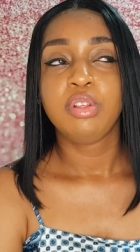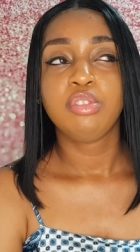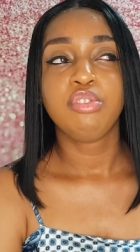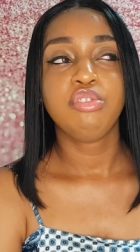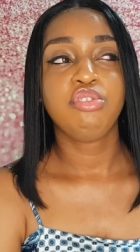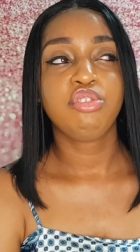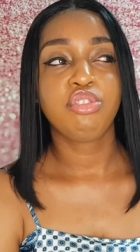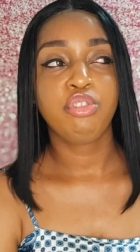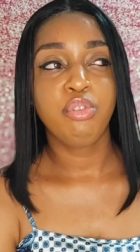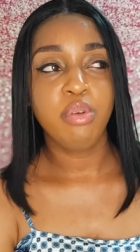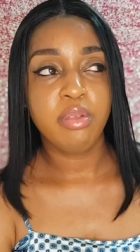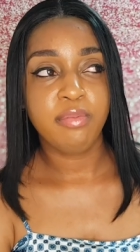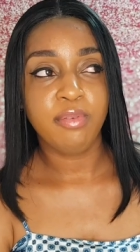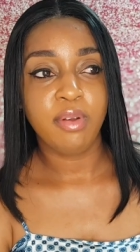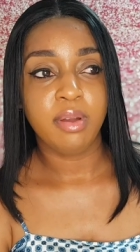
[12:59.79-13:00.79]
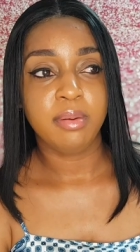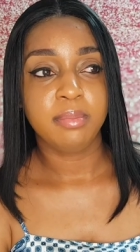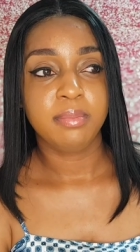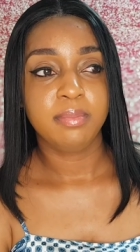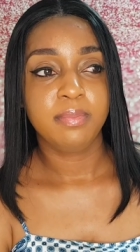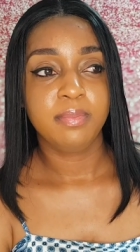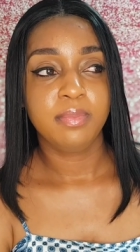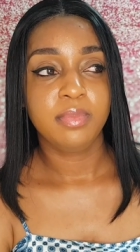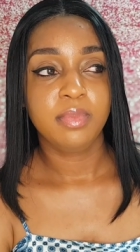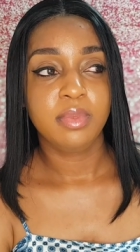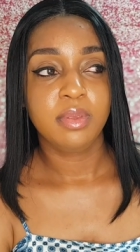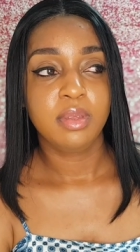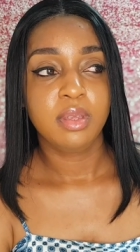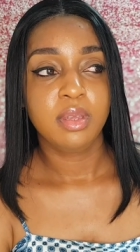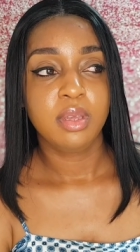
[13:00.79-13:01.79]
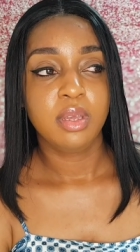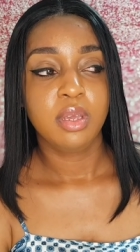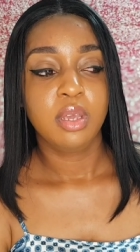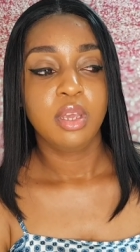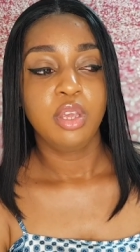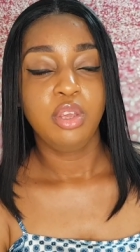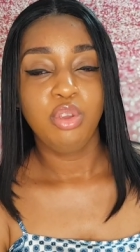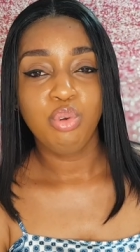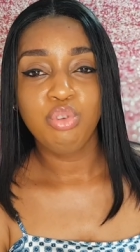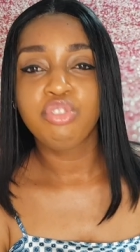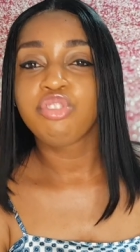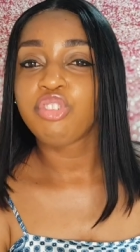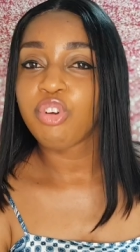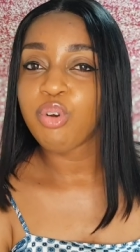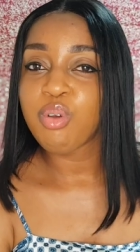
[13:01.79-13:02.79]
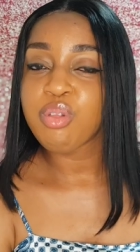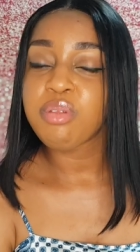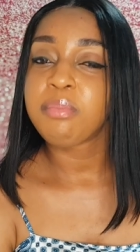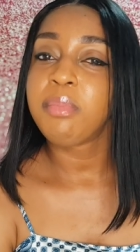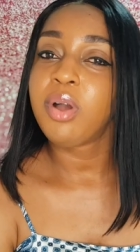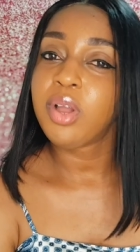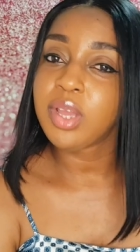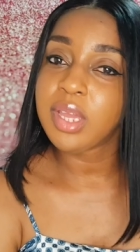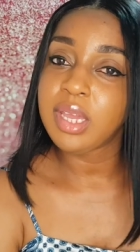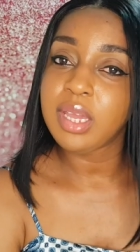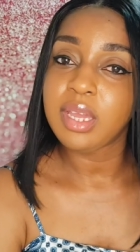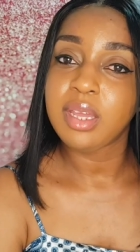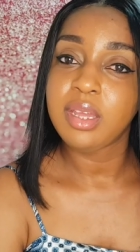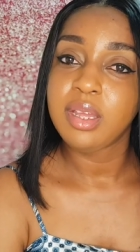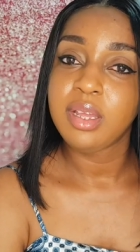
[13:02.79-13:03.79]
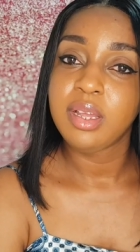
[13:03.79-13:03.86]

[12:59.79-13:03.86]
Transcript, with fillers: to choose from, you chose monkey.